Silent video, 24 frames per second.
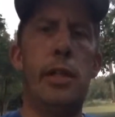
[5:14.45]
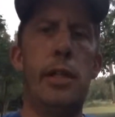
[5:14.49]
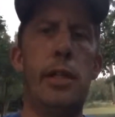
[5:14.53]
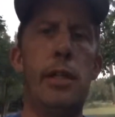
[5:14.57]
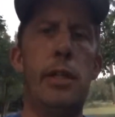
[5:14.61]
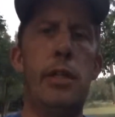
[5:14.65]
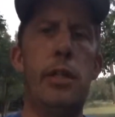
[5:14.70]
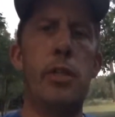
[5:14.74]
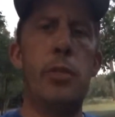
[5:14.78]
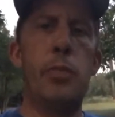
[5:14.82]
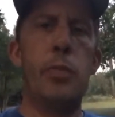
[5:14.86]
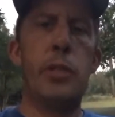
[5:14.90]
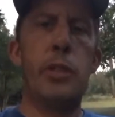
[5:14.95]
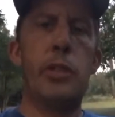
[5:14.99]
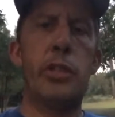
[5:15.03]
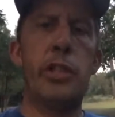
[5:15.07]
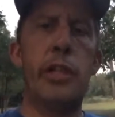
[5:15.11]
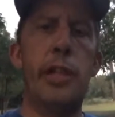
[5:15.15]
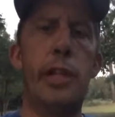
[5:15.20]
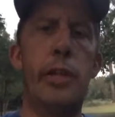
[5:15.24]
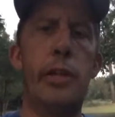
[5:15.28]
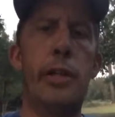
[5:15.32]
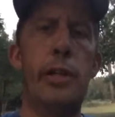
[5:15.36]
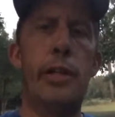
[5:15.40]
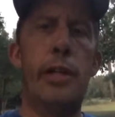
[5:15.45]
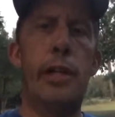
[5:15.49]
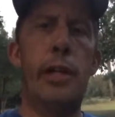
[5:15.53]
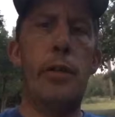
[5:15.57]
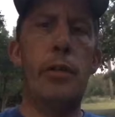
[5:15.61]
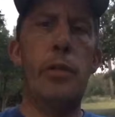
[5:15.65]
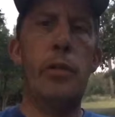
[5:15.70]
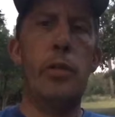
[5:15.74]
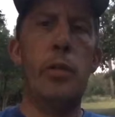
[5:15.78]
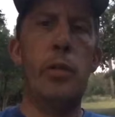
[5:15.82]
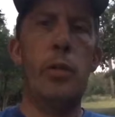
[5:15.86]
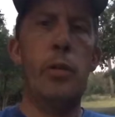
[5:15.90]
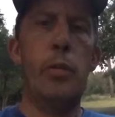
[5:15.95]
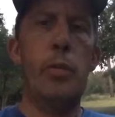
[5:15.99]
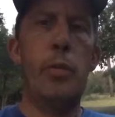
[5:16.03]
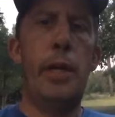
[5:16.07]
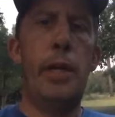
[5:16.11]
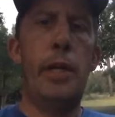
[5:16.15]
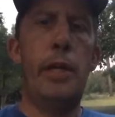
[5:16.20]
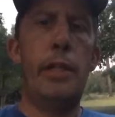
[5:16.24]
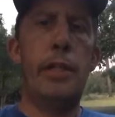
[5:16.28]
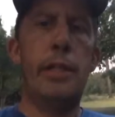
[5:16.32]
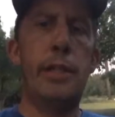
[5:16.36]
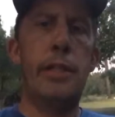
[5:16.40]
And there's Miss Sharon. How are you doing?
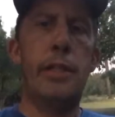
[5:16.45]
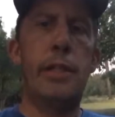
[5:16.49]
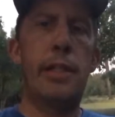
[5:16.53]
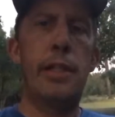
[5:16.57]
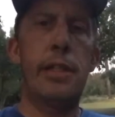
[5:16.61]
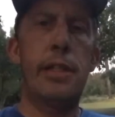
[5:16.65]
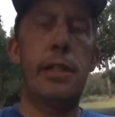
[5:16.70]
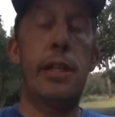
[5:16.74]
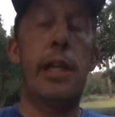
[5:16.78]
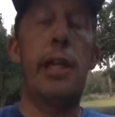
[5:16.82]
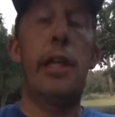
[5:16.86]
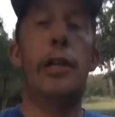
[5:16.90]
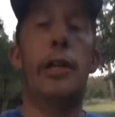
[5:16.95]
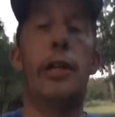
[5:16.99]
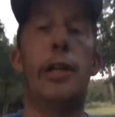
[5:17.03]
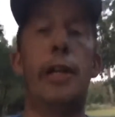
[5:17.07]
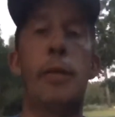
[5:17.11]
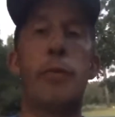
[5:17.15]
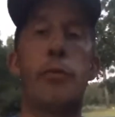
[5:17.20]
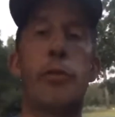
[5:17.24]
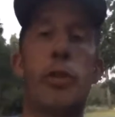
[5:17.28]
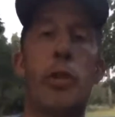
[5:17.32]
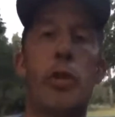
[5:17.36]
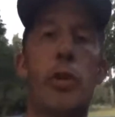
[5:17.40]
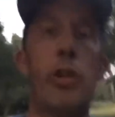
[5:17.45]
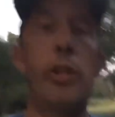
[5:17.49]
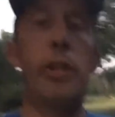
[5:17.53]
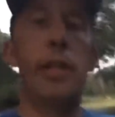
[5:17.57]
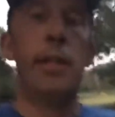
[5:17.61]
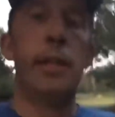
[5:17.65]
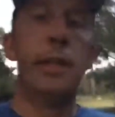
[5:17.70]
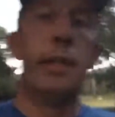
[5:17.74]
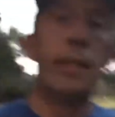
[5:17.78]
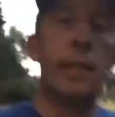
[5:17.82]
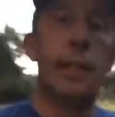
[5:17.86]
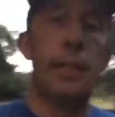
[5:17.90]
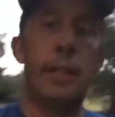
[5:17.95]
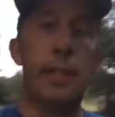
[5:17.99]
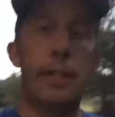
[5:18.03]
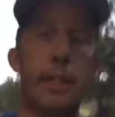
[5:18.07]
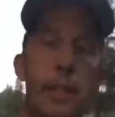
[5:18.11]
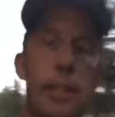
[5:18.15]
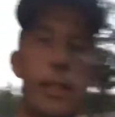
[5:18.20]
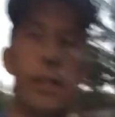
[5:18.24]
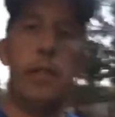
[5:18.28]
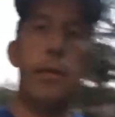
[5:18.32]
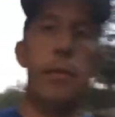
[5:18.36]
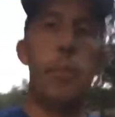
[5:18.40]
Mary, Carrie, I'm sorry.
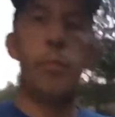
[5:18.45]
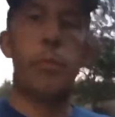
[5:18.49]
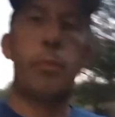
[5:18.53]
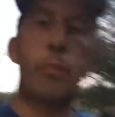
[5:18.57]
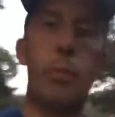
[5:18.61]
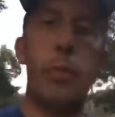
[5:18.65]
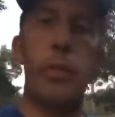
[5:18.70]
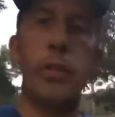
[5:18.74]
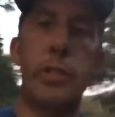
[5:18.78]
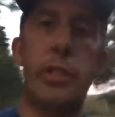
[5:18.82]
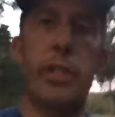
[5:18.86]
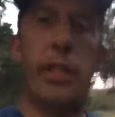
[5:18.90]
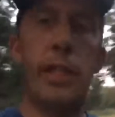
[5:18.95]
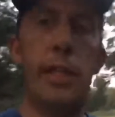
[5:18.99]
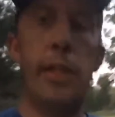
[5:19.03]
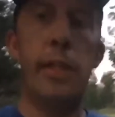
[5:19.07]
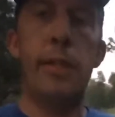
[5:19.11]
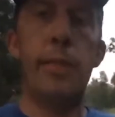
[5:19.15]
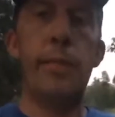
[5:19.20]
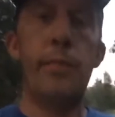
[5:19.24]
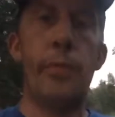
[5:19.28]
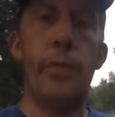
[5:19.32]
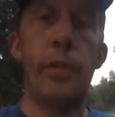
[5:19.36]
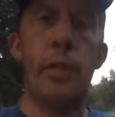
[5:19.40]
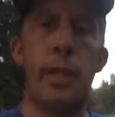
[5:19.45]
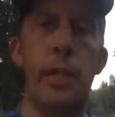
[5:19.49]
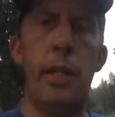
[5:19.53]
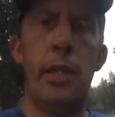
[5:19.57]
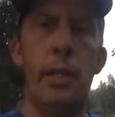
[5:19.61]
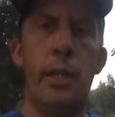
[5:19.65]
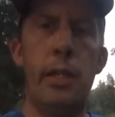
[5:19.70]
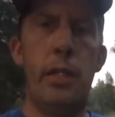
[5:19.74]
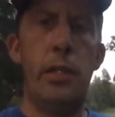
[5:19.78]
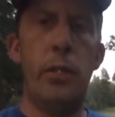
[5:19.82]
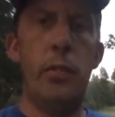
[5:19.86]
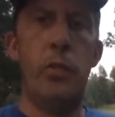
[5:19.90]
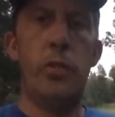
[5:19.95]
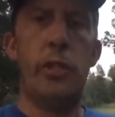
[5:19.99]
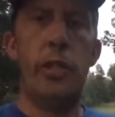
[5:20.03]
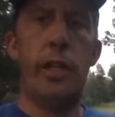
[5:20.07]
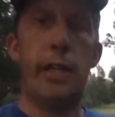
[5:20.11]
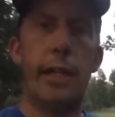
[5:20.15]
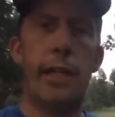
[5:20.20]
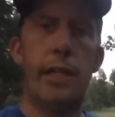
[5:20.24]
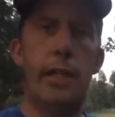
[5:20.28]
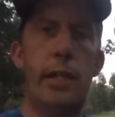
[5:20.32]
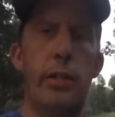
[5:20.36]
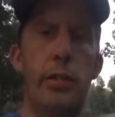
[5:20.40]
Uh, appreciate you
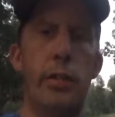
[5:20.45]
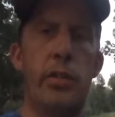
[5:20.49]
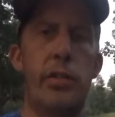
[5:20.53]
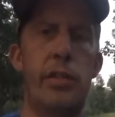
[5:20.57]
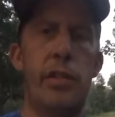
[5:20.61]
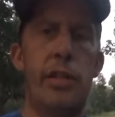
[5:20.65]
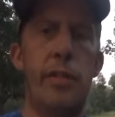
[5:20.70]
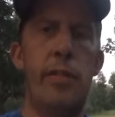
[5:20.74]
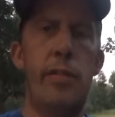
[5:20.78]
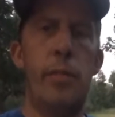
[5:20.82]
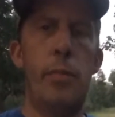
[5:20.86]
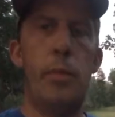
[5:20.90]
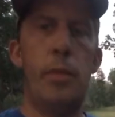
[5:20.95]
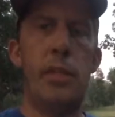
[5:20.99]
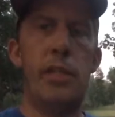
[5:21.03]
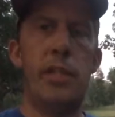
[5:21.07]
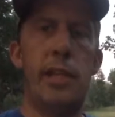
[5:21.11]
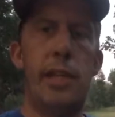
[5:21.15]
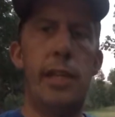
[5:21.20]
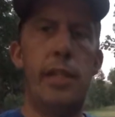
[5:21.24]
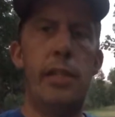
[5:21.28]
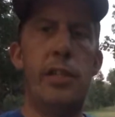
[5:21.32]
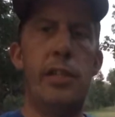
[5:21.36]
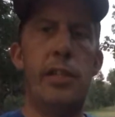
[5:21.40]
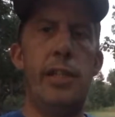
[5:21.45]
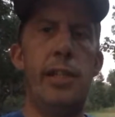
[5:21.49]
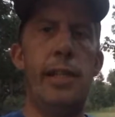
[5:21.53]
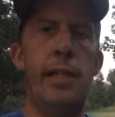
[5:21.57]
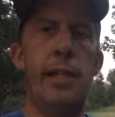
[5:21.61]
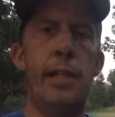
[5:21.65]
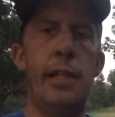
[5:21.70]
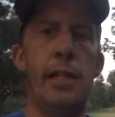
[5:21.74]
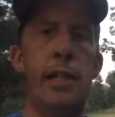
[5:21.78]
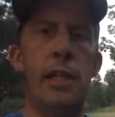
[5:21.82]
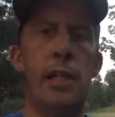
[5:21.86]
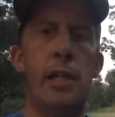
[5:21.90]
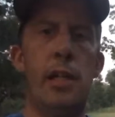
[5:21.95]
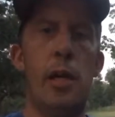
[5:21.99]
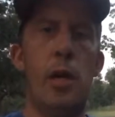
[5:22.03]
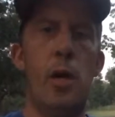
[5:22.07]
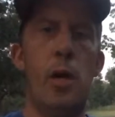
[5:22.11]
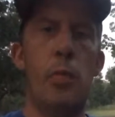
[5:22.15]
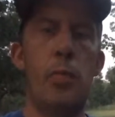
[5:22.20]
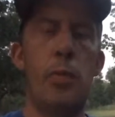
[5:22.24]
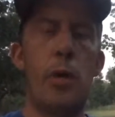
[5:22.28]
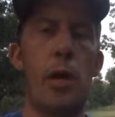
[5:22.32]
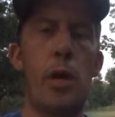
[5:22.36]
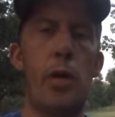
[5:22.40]
checking in this evening, Miss Angie.
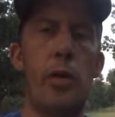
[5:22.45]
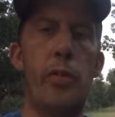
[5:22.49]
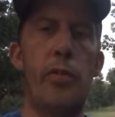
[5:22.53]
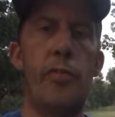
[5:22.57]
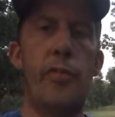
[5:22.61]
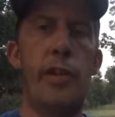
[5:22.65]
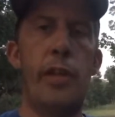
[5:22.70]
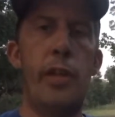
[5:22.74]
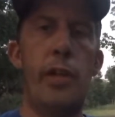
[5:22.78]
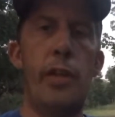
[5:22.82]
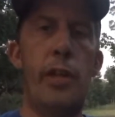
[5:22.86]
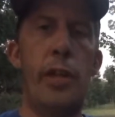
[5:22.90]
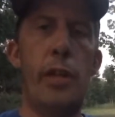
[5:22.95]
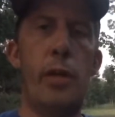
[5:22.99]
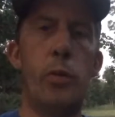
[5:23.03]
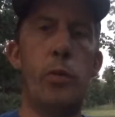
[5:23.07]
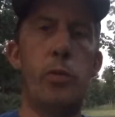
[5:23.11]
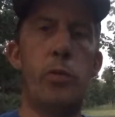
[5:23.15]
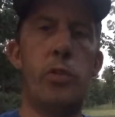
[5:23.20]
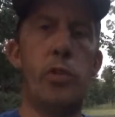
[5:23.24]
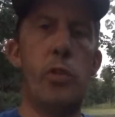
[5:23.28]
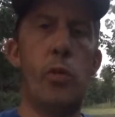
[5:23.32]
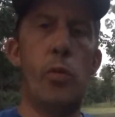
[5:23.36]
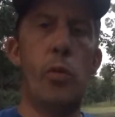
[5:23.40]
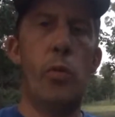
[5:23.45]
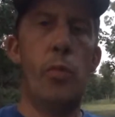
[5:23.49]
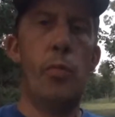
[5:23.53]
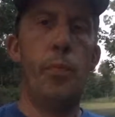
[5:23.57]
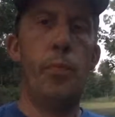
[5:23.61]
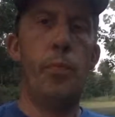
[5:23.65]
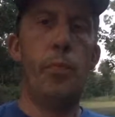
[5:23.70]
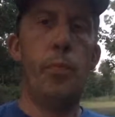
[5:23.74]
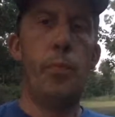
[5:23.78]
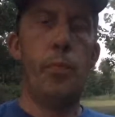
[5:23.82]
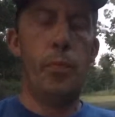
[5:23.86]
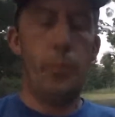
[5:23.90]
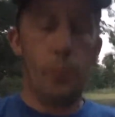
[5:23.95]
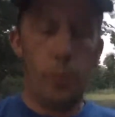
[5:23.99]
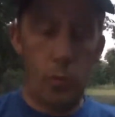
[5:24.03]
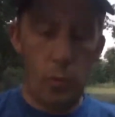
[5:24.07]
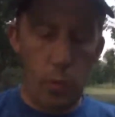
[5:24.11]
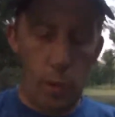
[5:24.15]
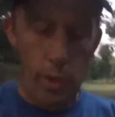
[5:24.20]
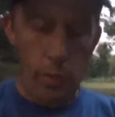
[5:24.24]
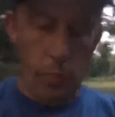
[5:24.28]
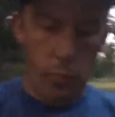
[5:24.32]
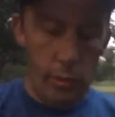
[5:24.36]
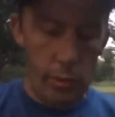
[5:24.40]
Hope y'all are faring that old storm
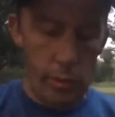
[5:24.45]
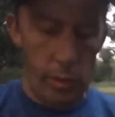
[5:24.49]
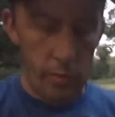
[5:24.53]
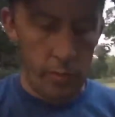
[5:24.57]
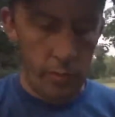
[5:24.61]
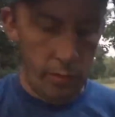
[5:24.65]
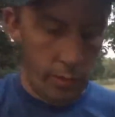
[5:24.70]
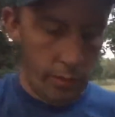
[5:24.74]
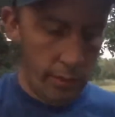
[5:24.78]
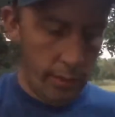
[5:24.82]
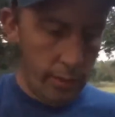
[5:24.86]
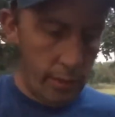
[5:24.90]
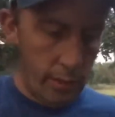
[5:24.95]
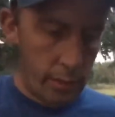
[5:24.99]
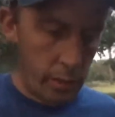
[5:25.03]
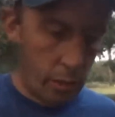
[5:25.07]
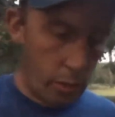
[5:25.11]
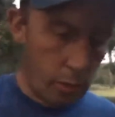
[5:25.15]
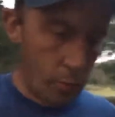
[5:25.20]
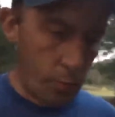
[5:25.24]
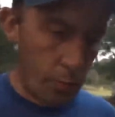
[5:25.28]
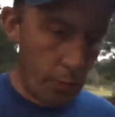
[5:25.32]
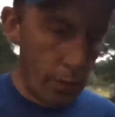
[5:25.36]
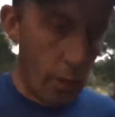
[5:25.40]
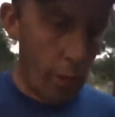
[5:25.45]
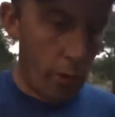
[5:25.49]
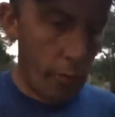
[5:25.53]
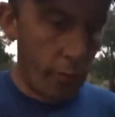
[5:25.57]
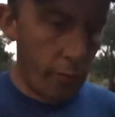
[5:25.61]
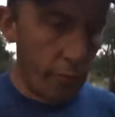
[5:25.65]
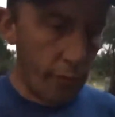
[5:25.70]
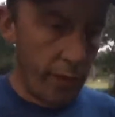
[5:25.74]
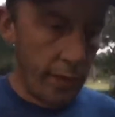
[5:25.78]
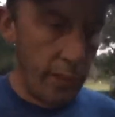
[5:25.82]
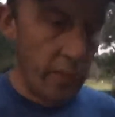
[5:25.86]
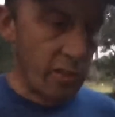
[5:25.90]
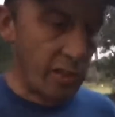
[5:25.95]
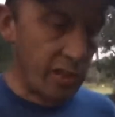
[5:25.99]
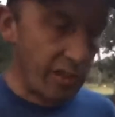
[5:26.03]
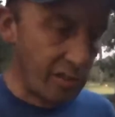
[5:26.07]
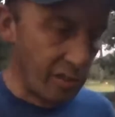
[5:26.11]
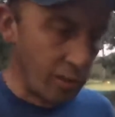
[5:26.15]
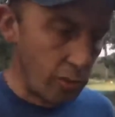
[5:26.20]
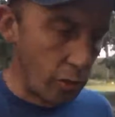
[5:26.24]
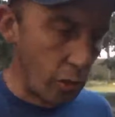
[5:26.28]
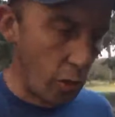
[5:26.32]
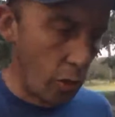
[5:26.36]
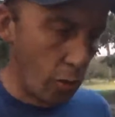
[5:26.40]
quite well. Talked to my daughter Faith. She's
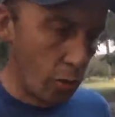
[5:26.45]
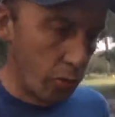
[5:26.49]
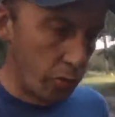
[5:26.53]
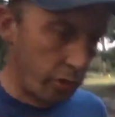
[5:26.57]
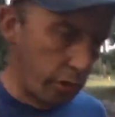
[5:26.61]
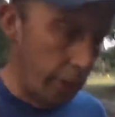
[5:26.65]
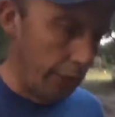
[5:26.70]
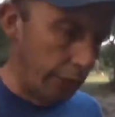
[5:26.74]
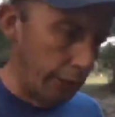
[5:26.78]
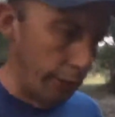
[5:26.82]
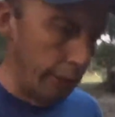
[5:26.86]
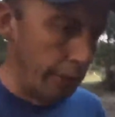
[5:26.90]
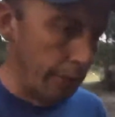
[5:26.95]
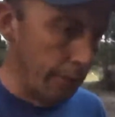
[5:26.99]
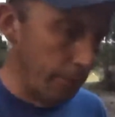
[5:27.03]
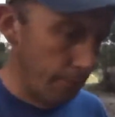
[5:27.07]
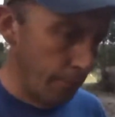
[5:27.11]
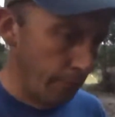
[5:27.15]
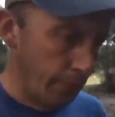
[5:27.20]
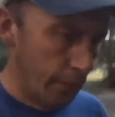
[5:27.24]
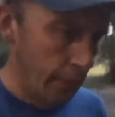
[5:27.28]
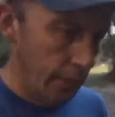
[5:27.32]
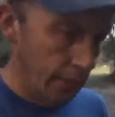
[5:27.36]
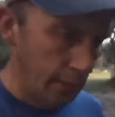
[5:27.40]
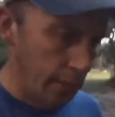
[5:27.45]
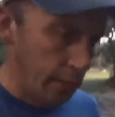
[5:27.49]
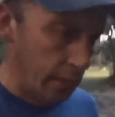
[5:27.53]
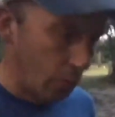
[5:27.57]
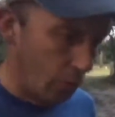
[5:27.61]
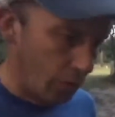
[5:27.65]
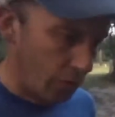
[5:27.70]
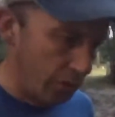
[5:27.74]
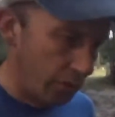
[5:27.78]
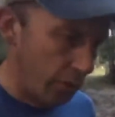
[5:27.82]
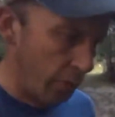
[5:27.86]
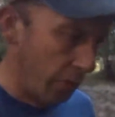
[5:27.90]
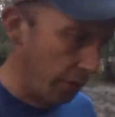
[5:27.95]
in Charleston area. Of course, you